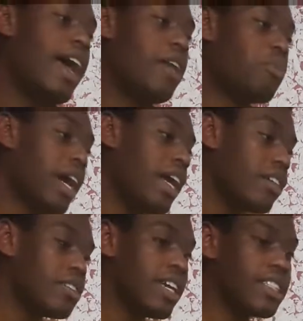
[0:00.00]
And my
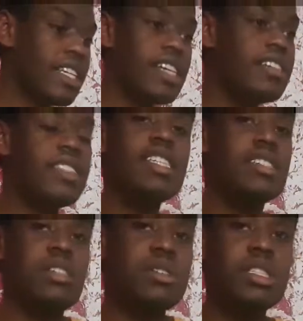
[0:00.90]
house has AC,
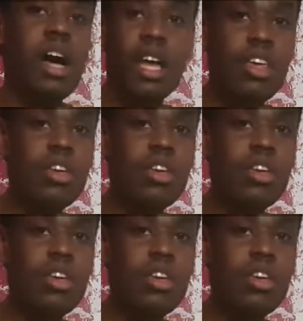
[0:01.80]
so it's not